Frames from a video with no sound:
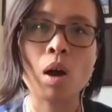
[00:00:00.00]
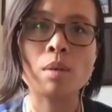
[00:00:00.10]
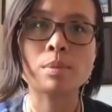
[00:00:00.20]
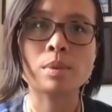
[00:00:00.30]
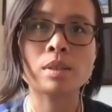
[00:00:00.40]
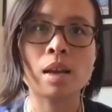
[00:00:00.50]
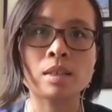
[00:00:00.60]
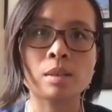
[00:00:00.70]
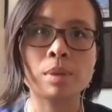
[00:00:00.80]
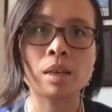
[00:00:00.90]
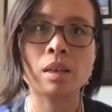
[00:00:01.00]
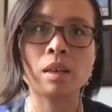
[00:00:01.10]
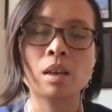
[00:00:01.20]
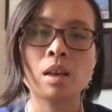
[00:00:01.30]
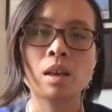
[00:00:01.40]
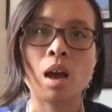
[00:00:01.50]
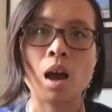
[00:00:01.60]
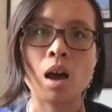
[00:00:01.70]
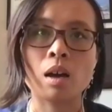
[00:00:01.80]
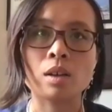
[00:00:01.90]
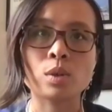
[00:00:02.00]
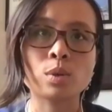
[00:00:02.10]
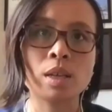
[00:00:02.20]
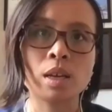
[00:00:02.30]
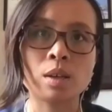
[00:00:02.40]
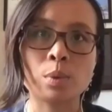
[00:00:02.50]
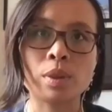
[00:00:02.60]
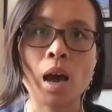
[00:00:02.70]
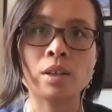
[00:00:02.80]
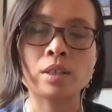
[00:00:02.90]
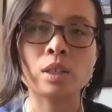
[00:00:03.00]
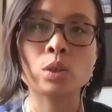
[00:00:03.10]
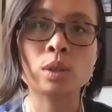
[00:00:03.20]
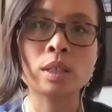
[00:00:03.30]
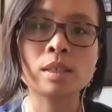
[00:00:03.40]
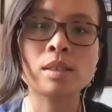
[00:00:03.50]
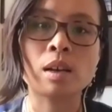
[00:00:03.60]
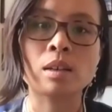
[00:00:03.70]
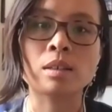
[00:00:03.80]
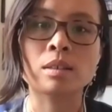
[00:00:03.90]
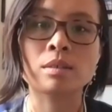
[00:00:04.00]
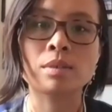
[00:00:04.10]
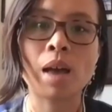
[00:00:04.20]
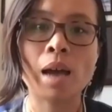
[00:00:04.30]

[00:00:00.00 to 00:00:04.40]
POMS tend to be associated with higher degrees of